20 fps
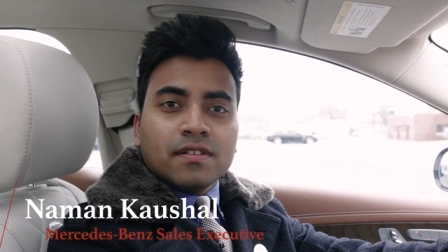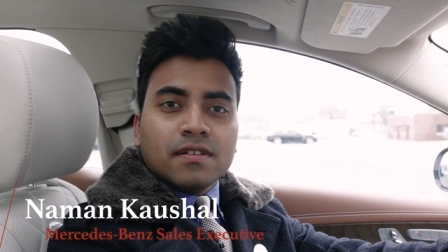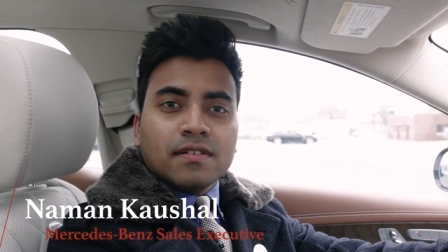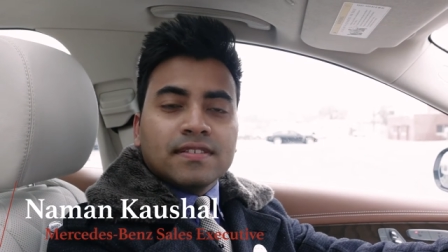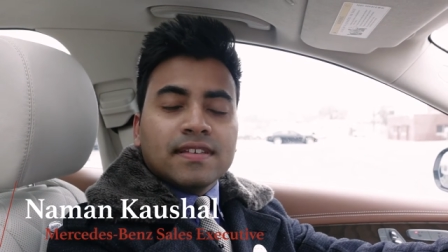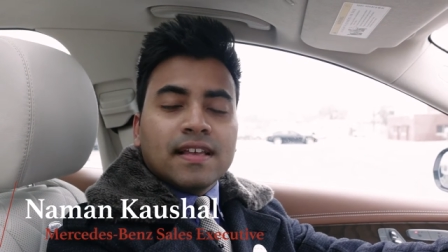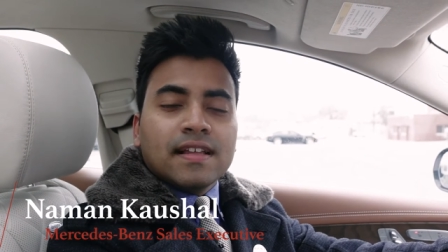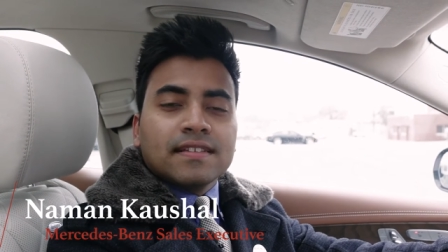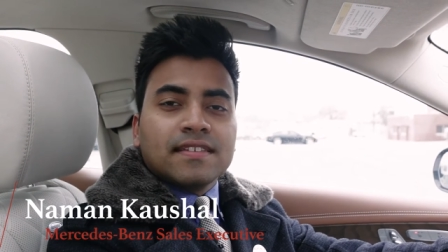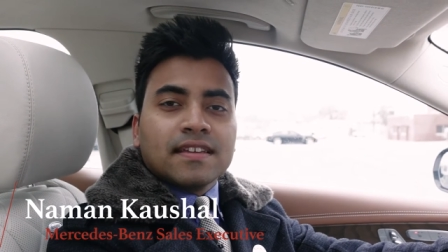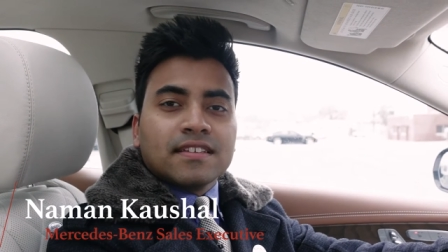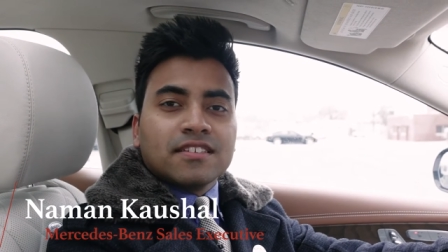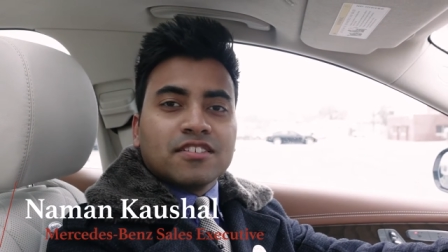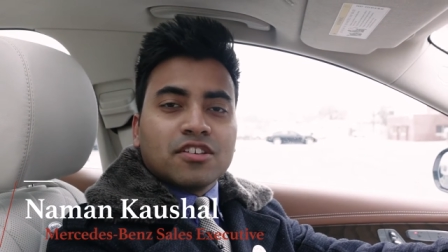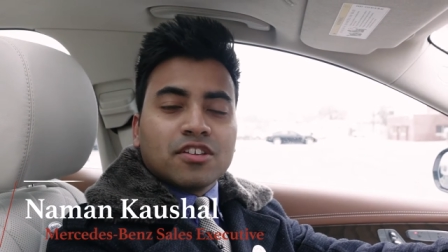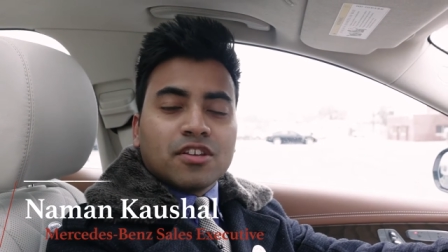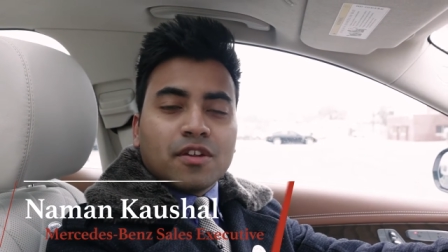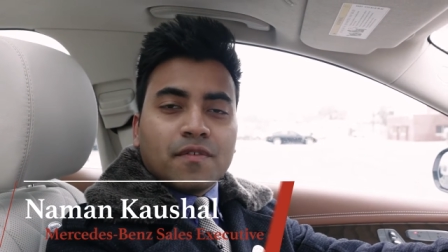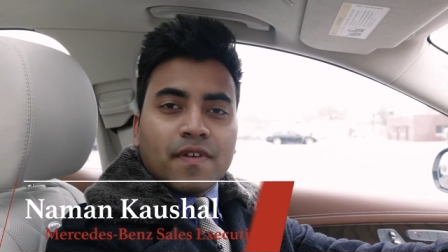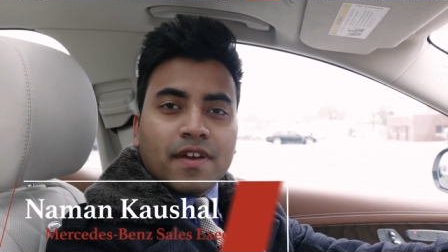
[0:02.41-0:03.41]
Sales
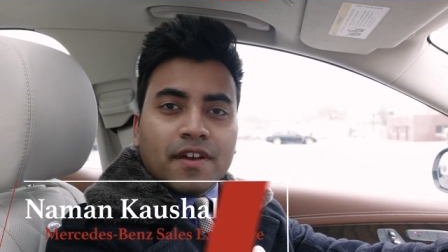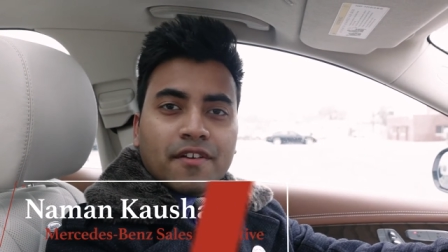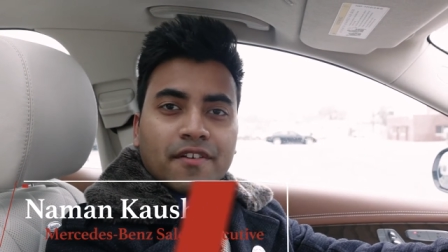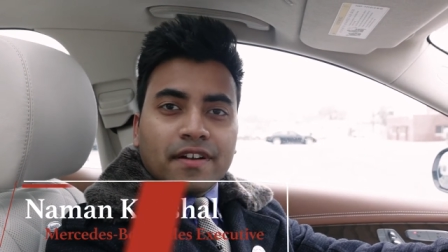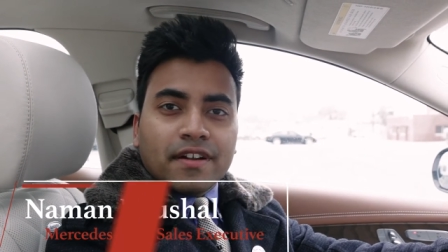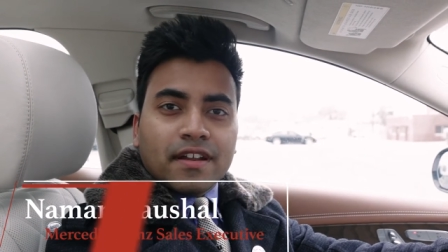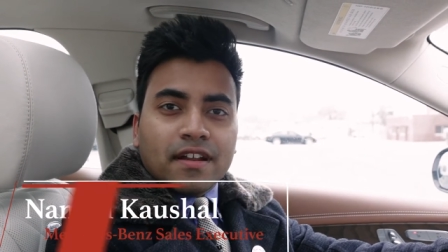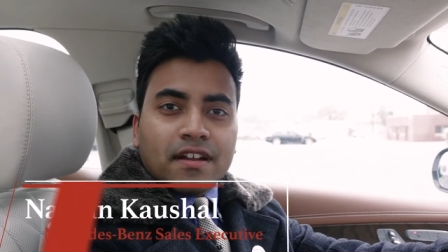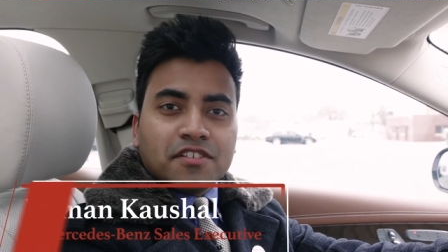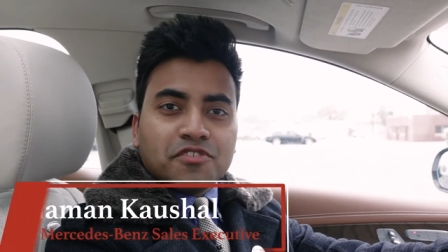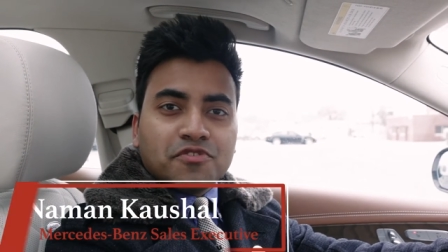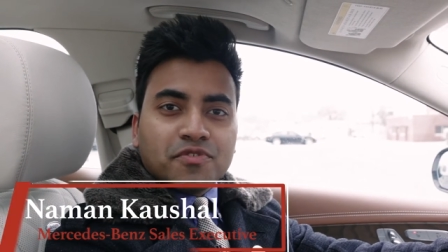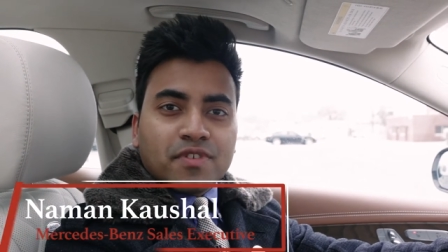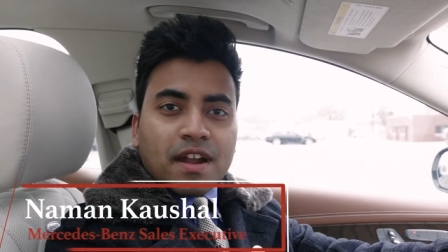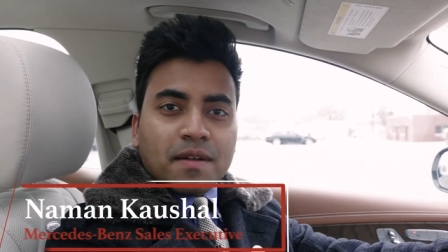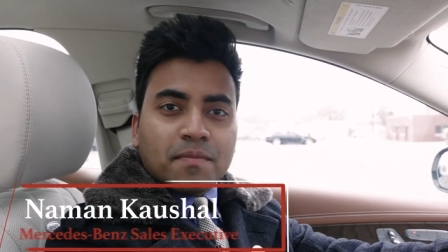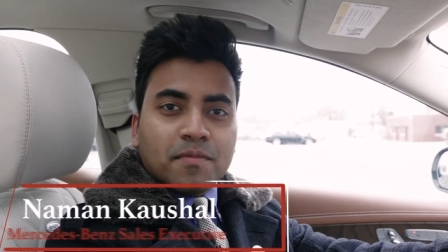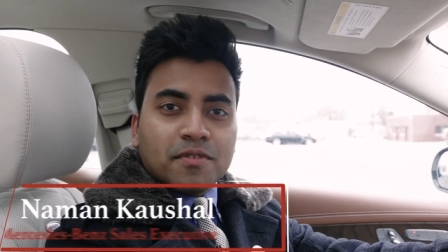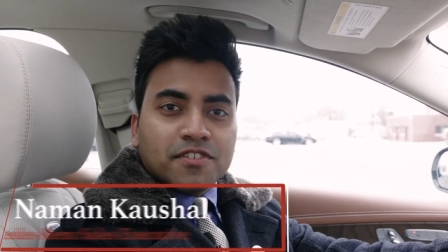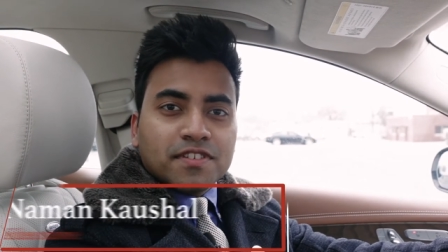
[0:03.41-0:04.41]
Executive here at
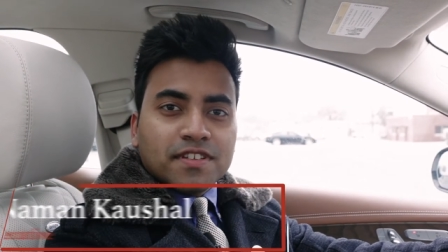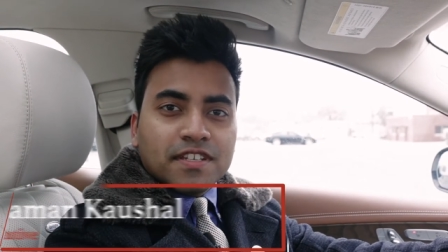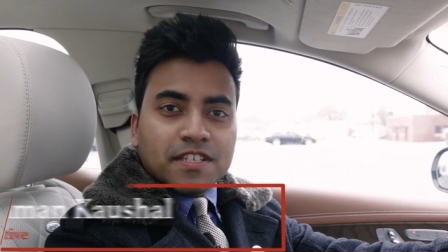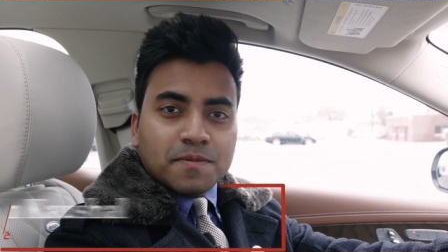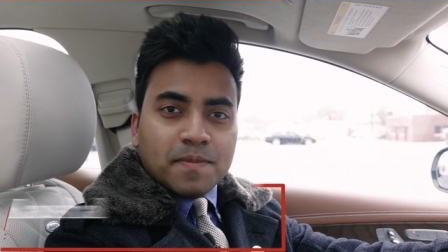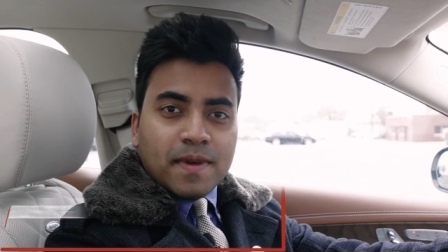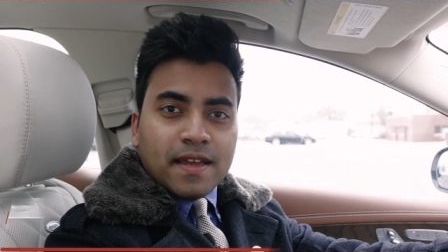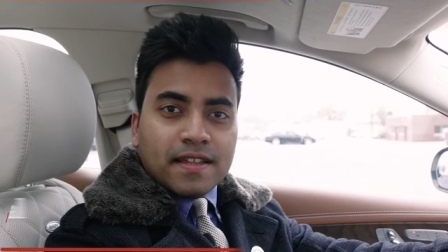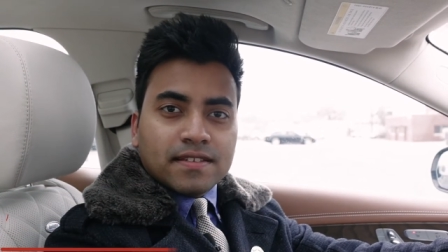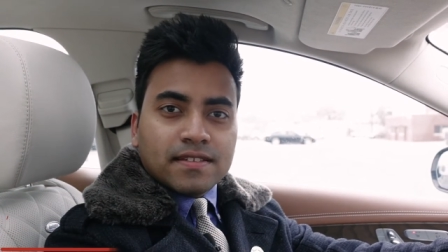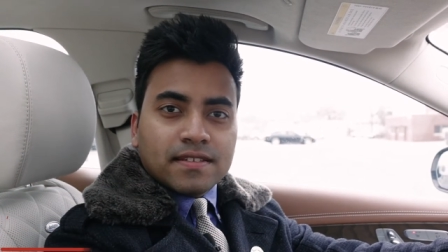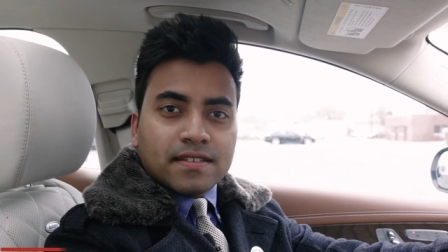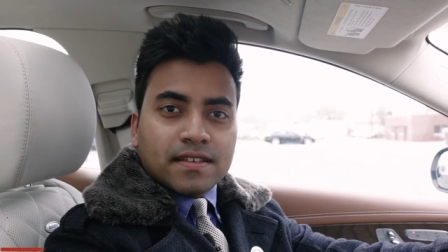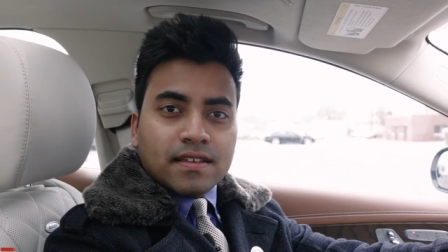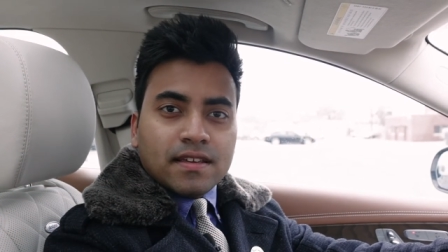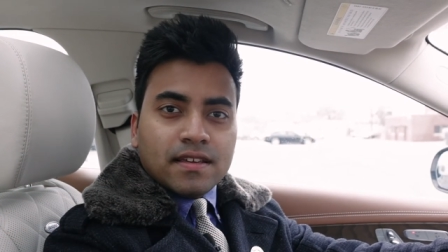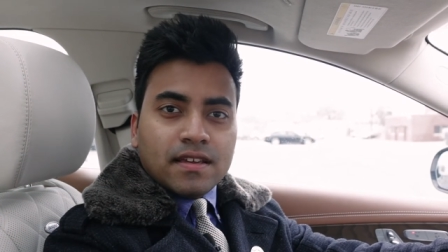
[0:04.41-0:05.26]
Aristocrat Mercedes-Benz.